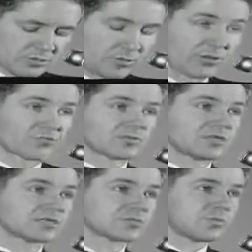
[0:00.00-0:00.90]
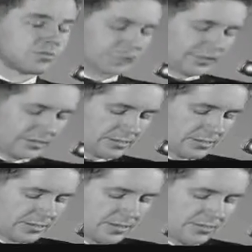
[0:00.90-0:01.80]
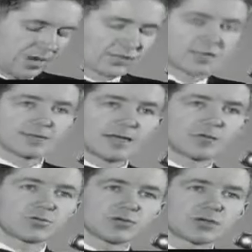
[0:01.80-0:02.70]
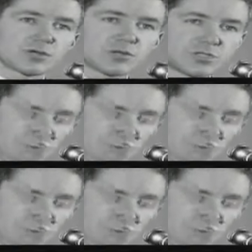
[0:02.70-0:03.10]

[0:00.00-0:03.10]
We went through the Dust Bowl period. I think today we're doing a good